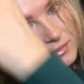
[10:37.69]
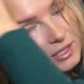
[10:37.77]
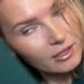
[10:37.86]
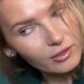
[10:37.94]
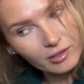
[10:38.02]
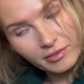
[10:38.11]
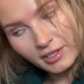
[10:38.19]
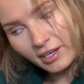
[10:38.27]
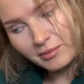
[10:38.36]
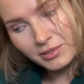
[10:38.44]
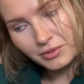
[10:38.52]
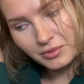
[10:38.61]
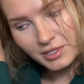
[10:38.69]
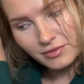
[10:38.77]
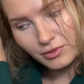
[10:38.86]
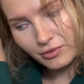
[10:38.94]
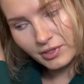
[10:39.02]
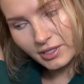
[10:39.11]
I don't know, I feel like I've been doing this
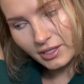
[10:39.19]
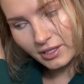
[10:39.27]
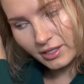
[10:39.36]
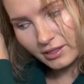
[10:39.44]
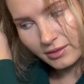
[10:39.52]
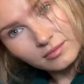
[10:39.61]
for over a decade.